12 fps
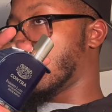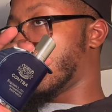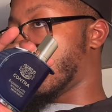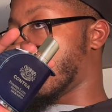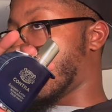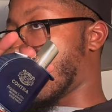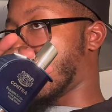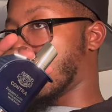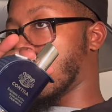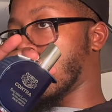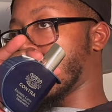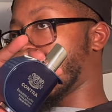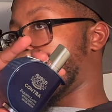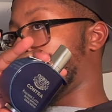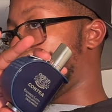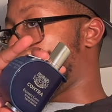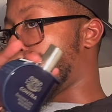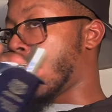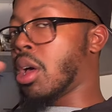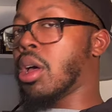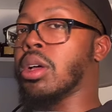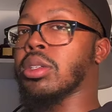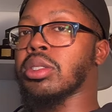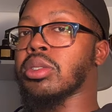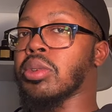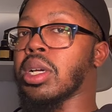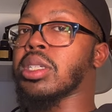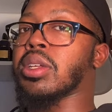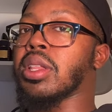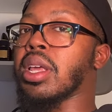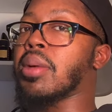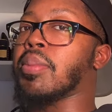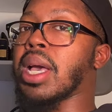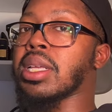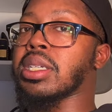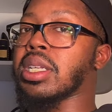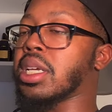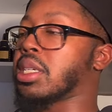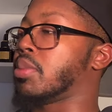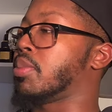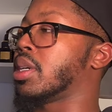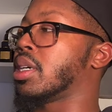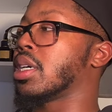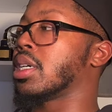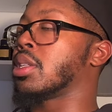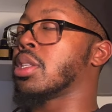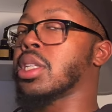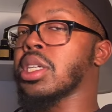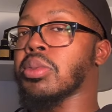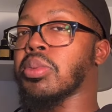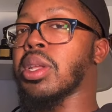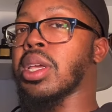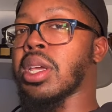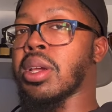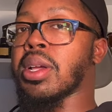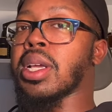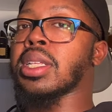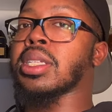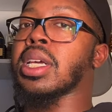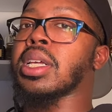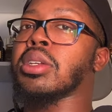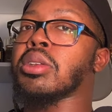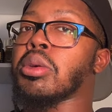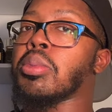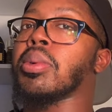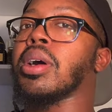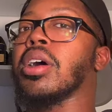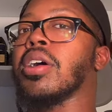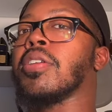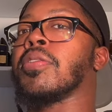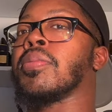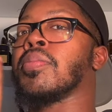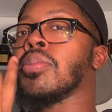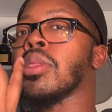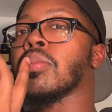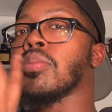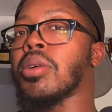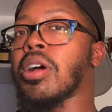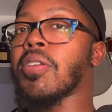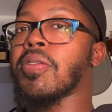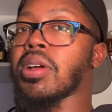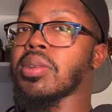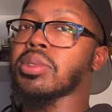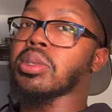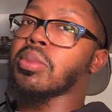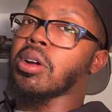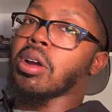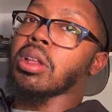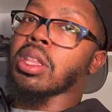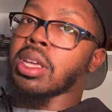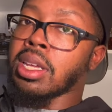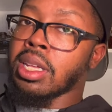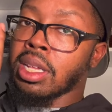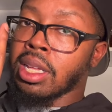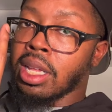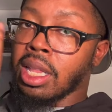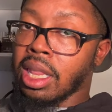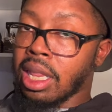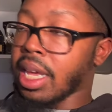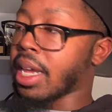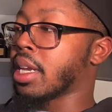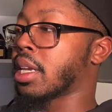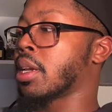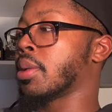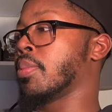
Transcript: throughout the long stretch of the imagination because this one here is a dupe of Parfums de Marly Layton.